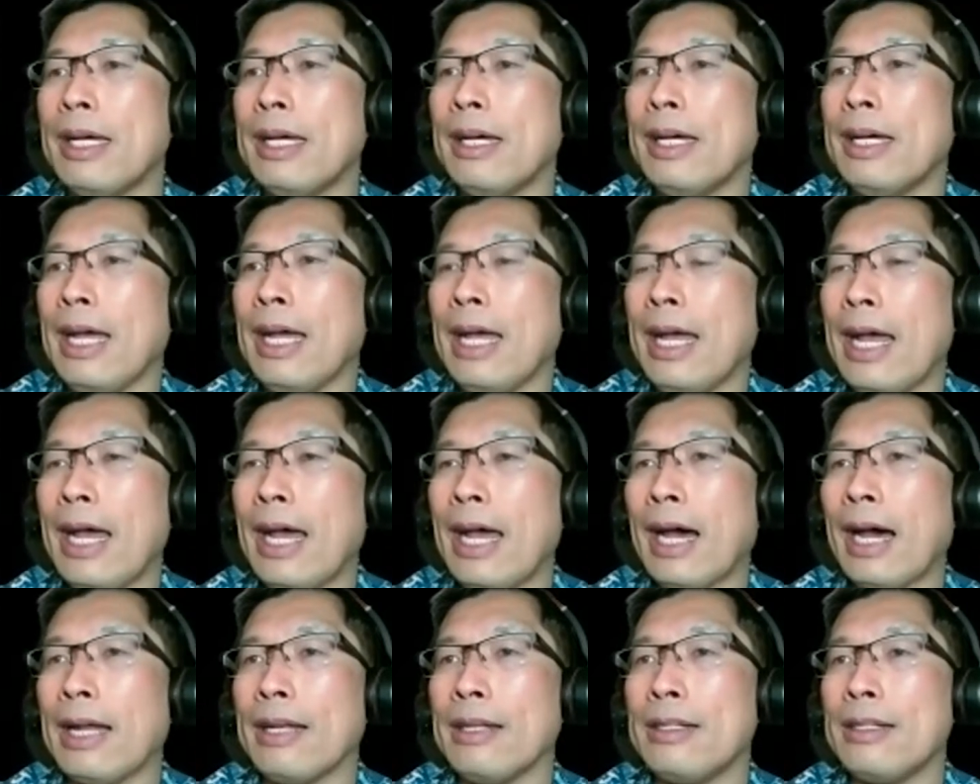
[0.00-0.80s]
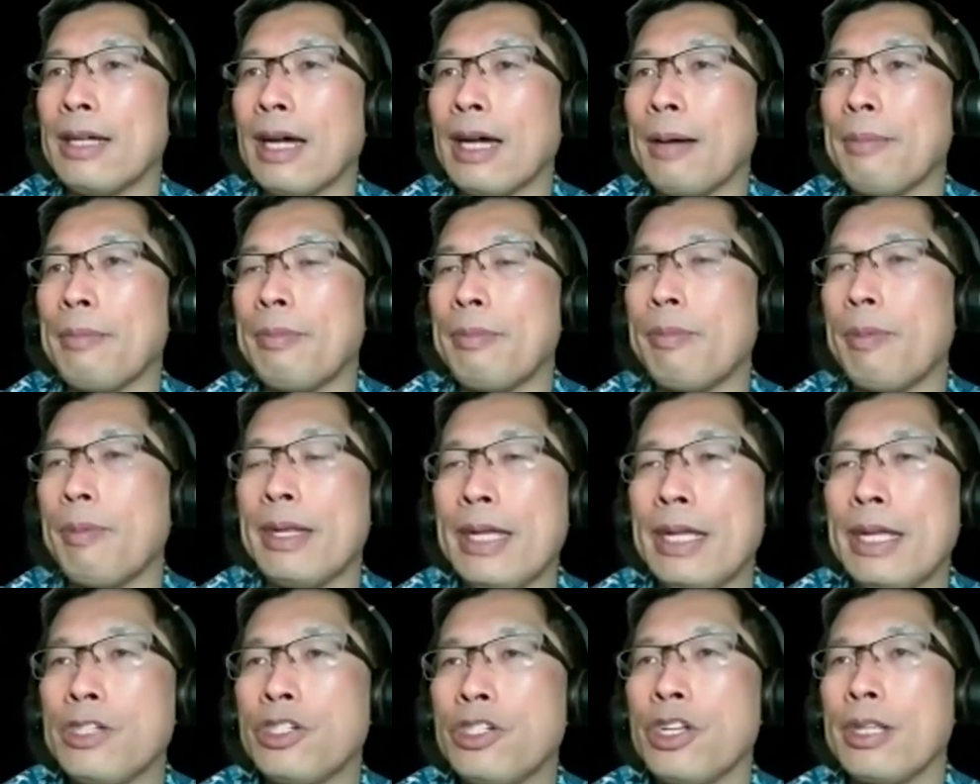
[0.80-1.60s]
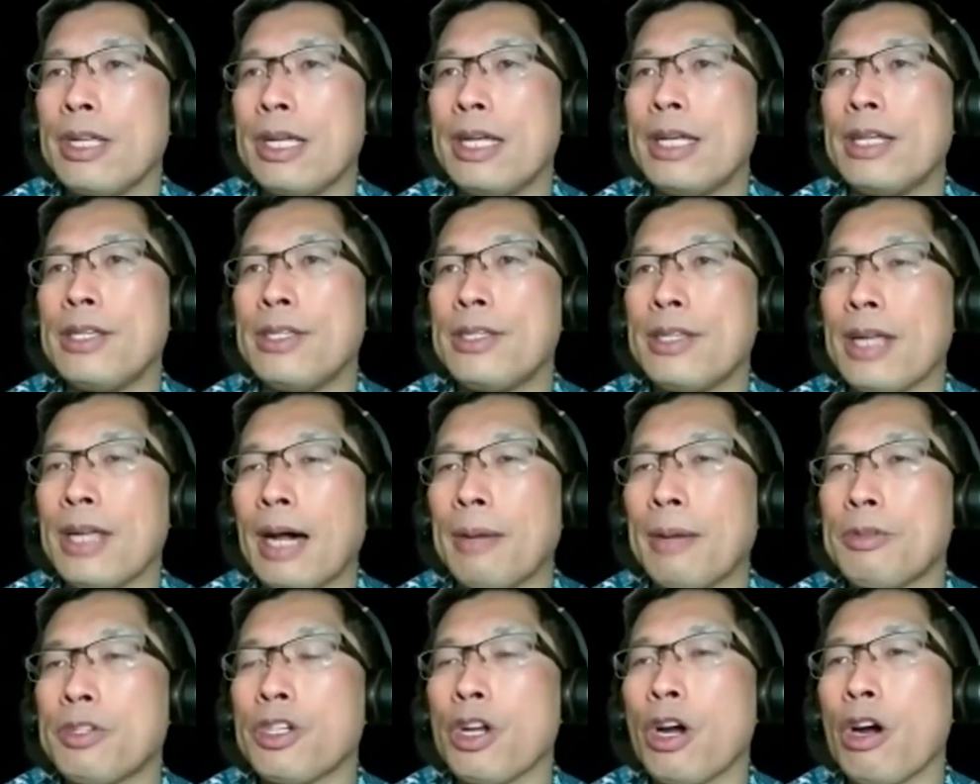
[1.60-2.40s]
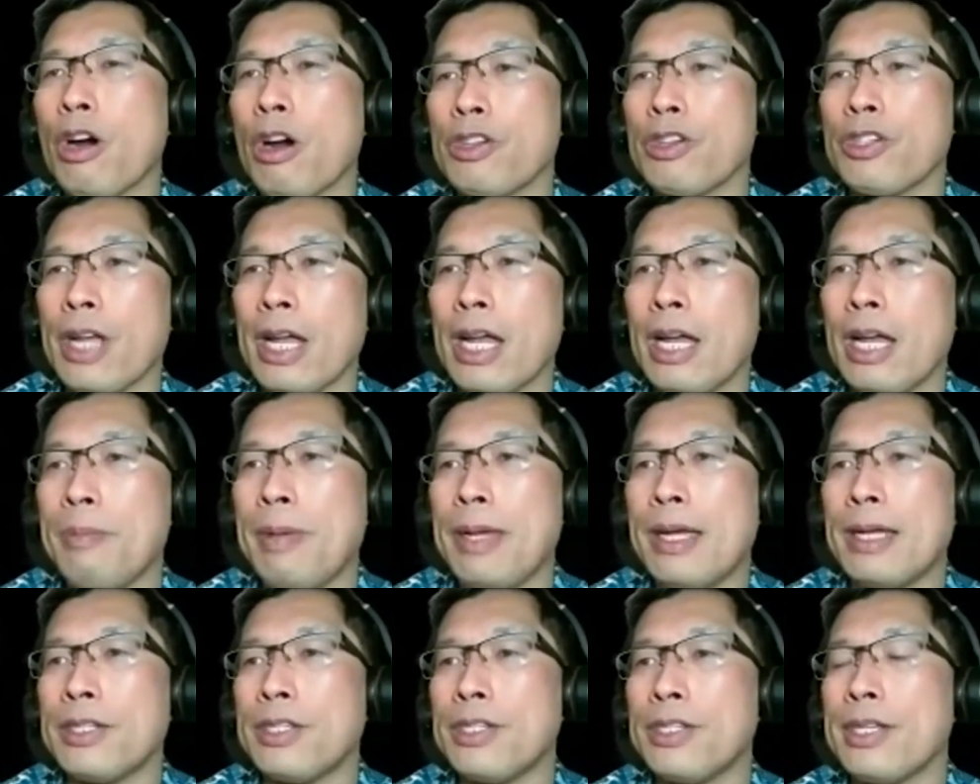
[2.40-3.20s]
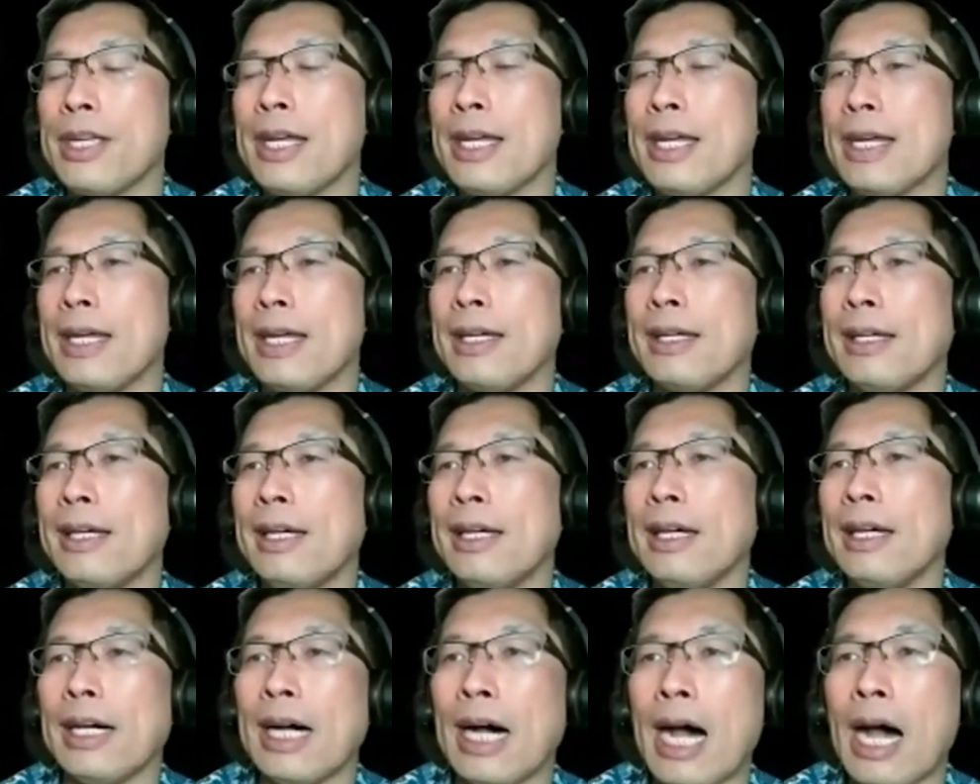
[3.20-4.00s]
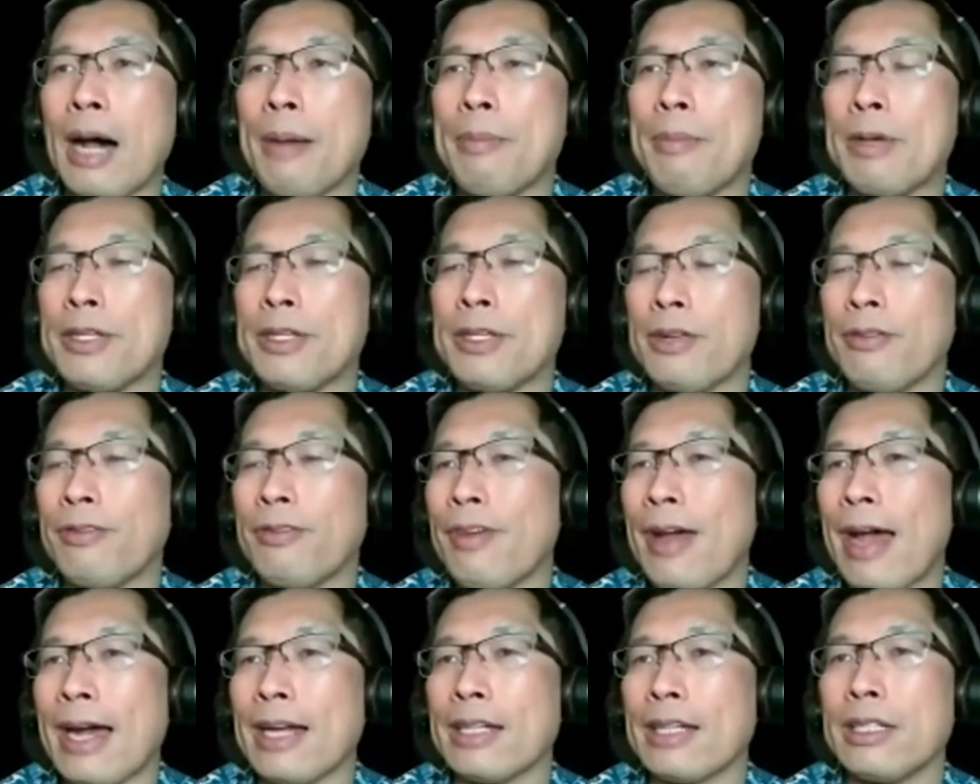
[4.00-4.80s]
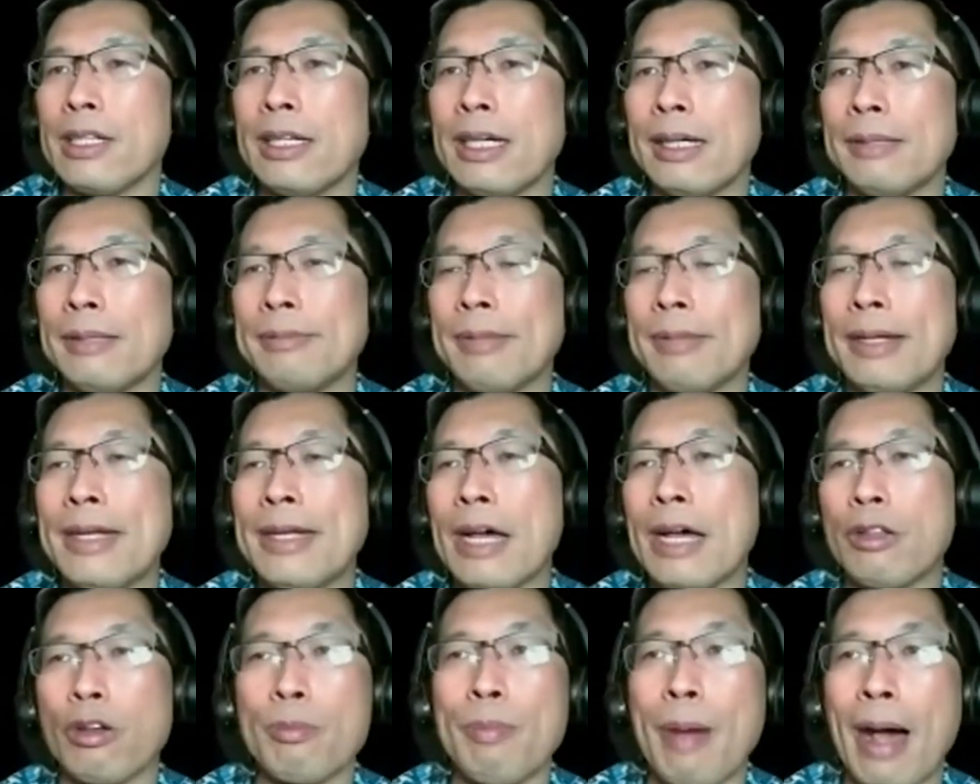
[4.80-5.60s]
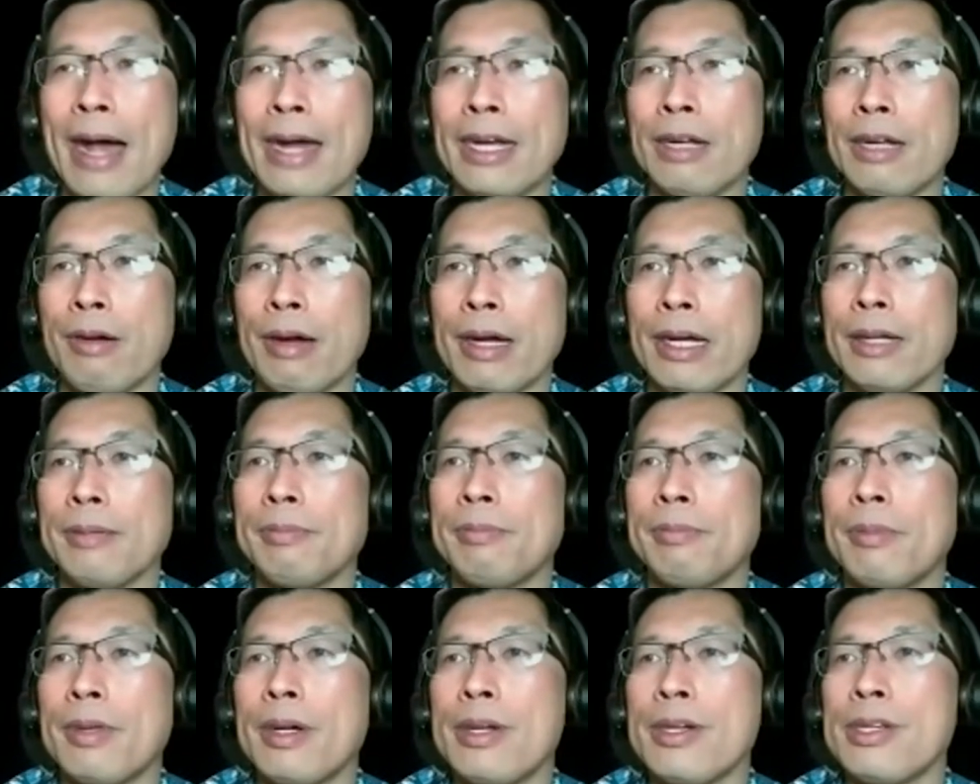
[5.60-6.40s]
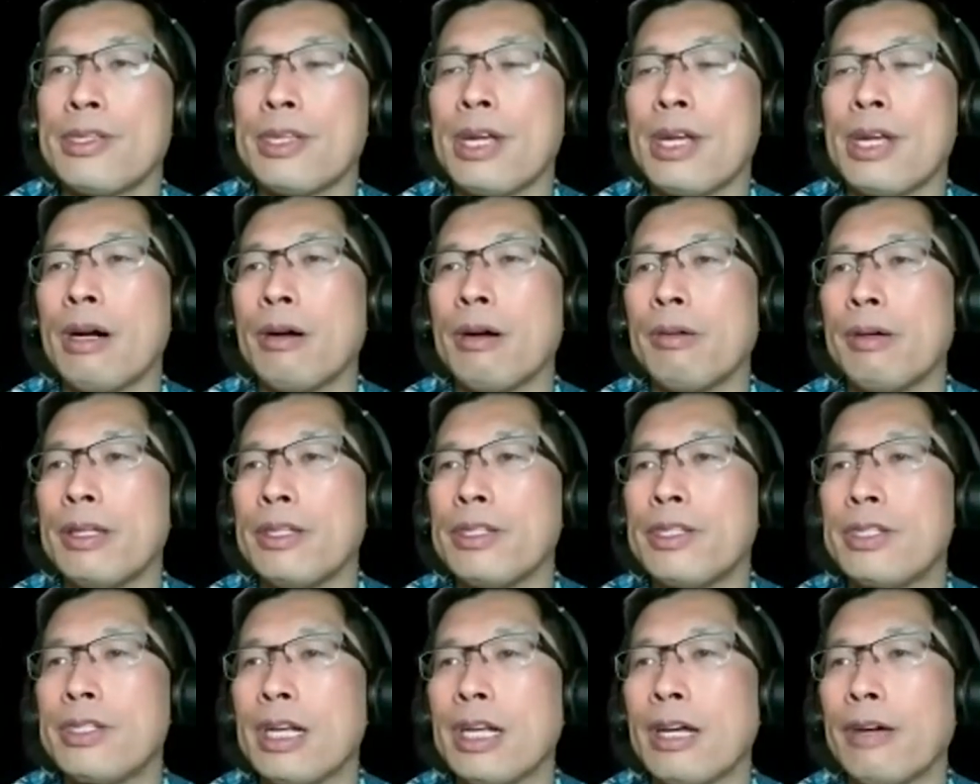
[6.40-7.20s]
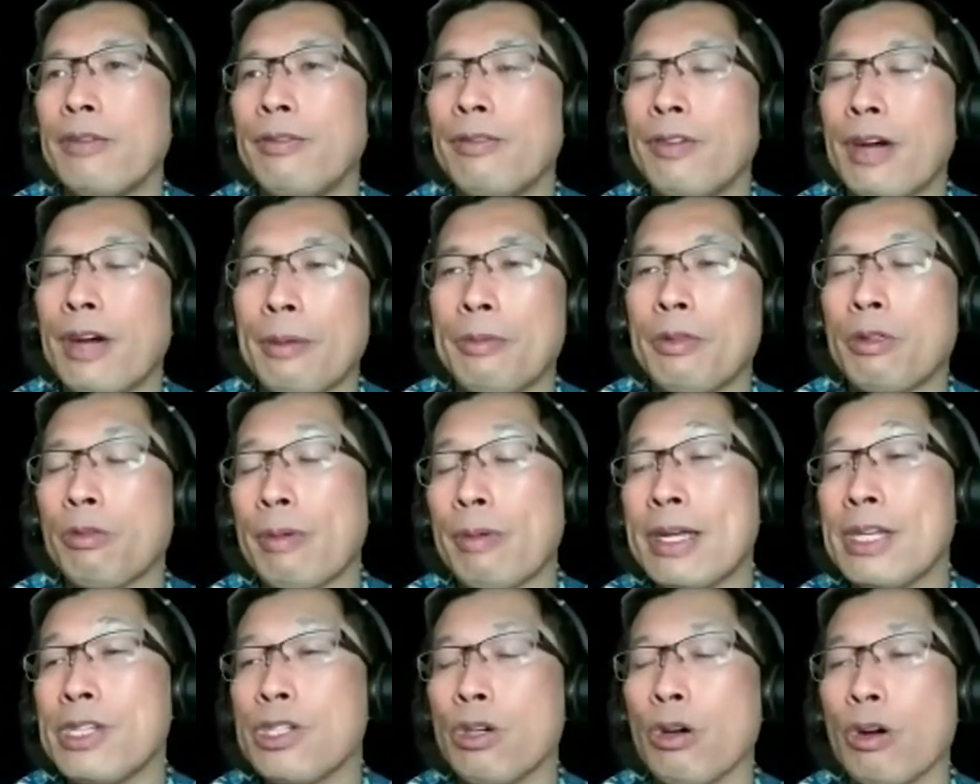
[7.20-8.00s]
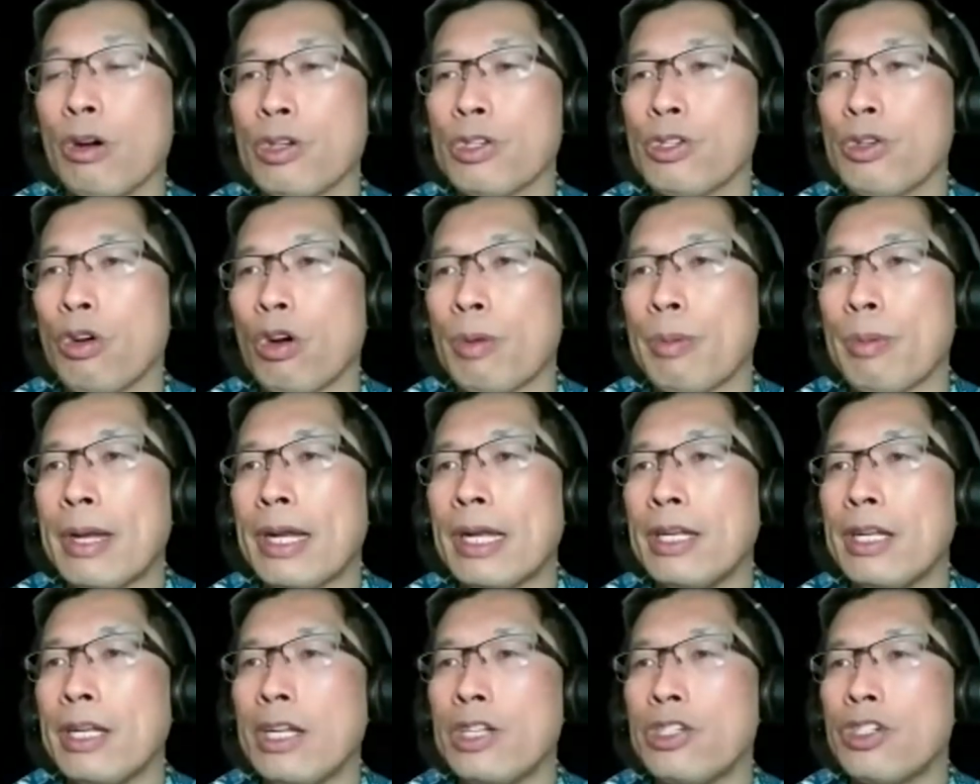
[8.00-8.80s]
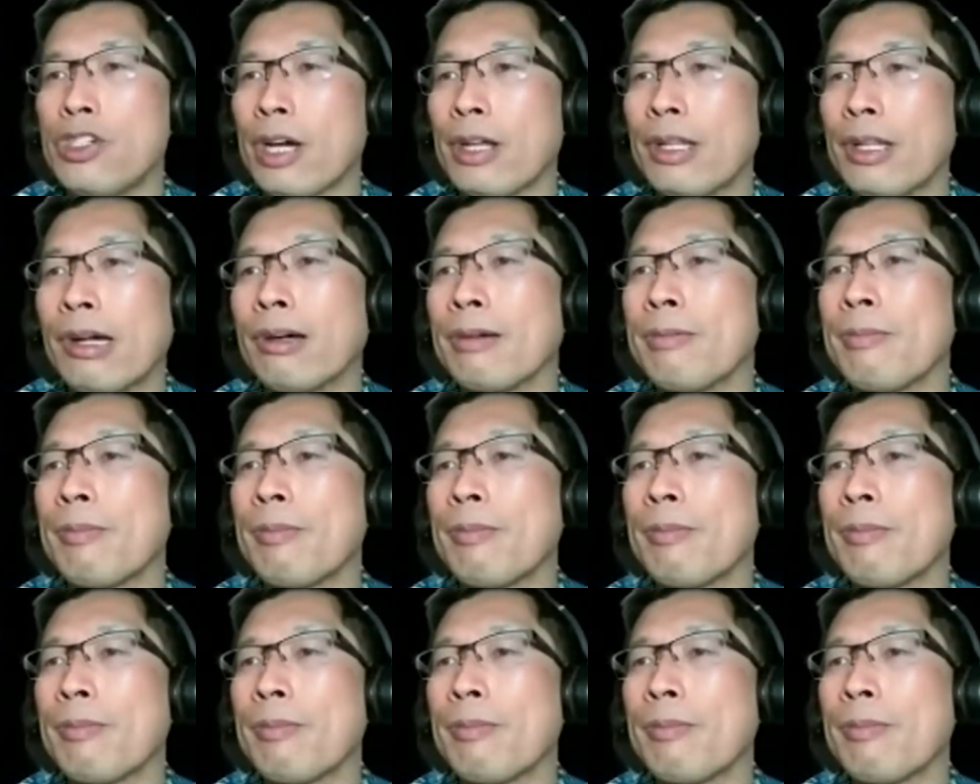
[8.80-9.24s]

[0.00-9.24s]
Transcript: And, uh, but each of these um, stars, A, B, and C, uh, is in fact another binary. So instead of uh, three stars orbiting each other,